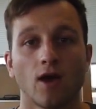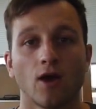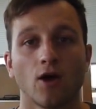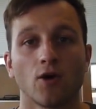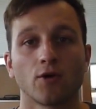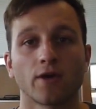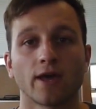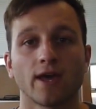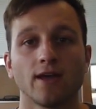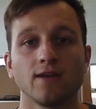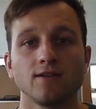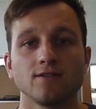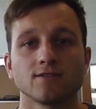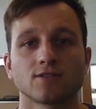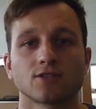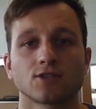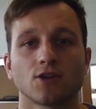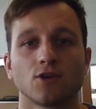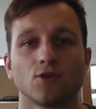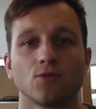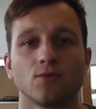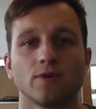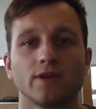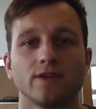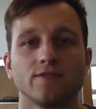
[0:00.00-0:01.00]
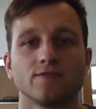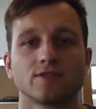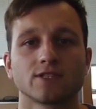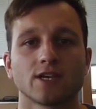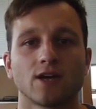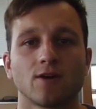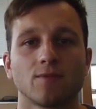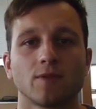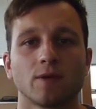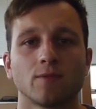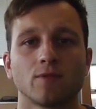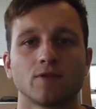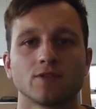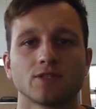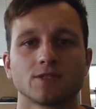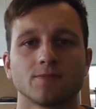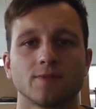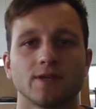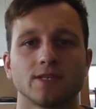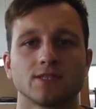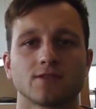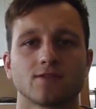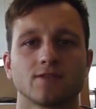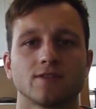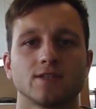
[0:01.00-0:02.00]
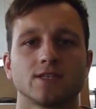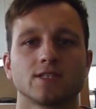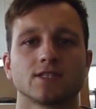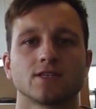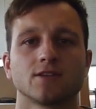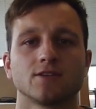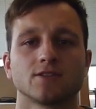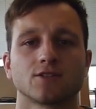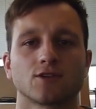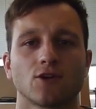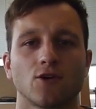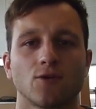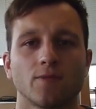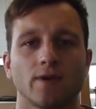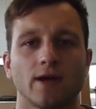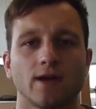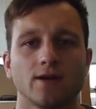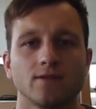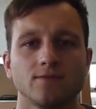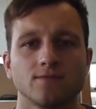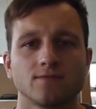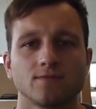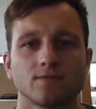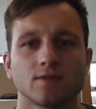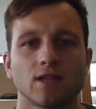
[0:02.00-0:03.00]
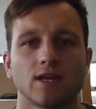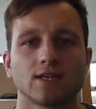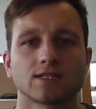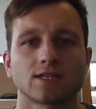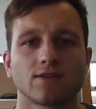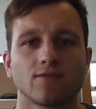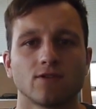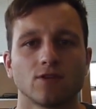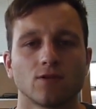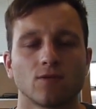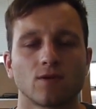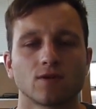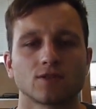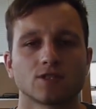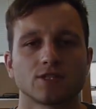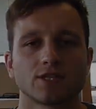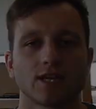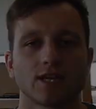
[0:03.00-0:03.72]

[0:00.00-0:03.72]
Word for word: Okay, so we've set up the multimeter and the oscilloscope now. Let's have a look what's